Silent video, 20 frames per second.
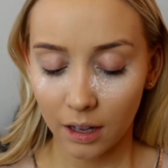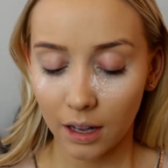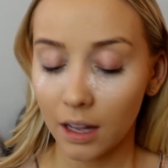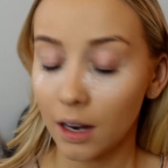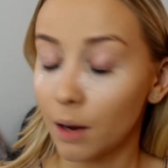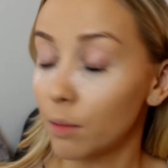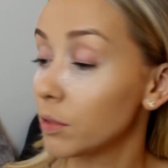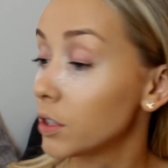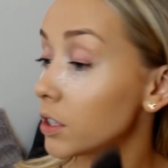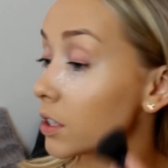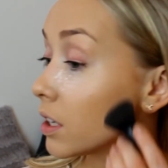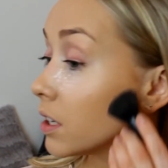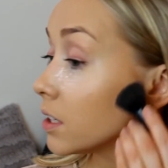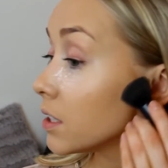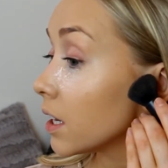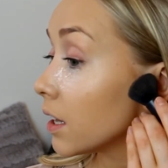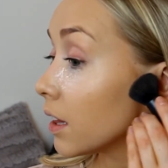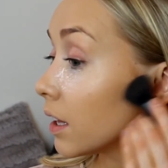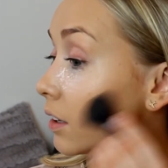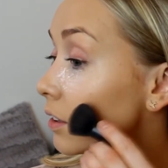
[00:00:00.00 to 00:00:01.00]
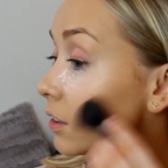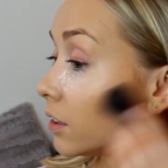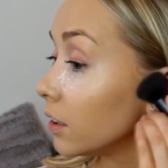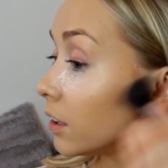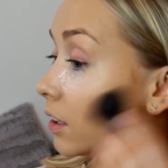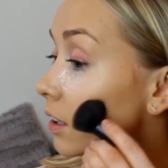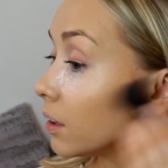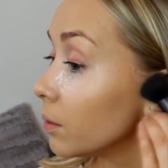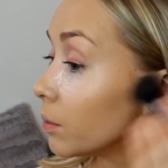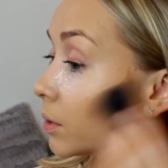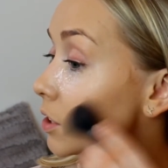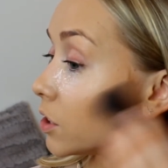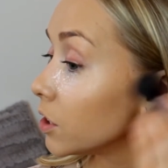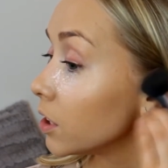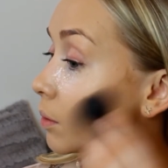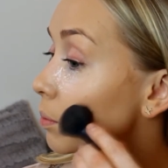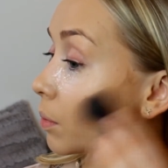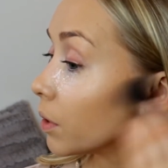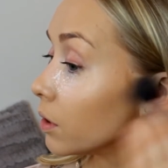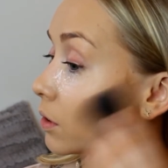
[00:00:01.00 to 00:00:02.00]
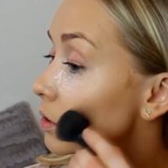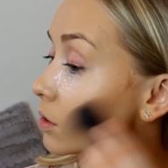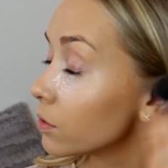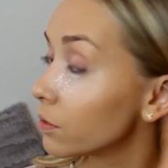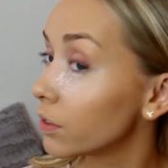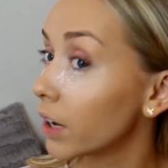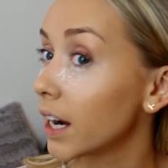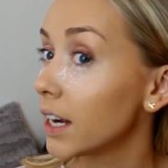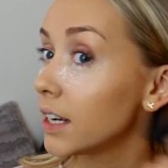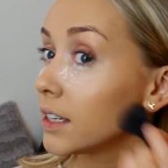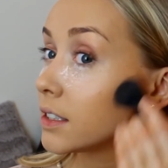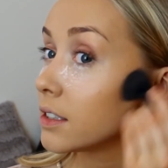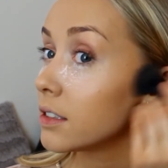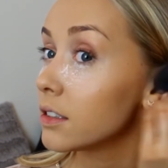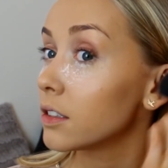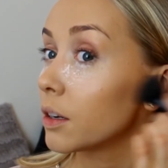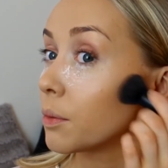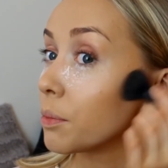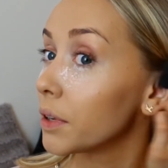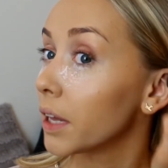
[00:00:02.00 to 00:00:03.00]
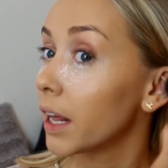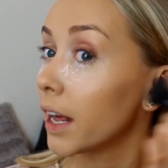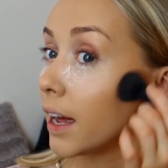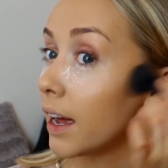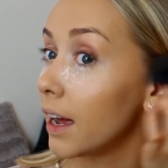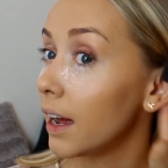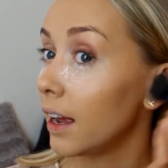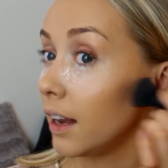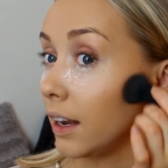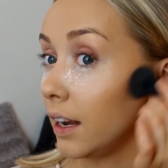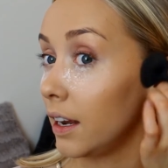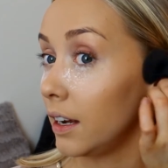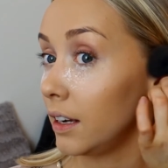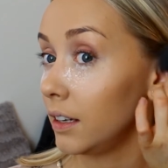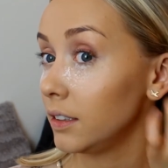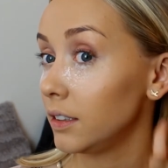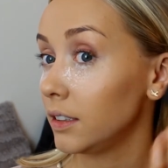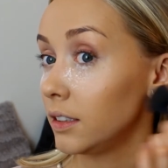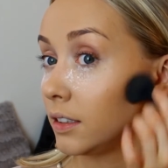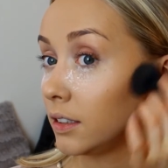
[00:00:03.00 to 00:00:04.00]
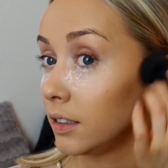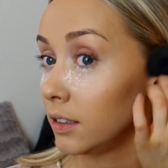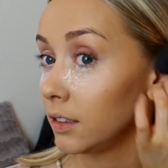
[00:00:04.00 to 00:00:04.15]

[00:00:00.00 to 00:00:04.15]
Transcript: and I'm just going to take that underneath my cheekbones right to the top of that hairline.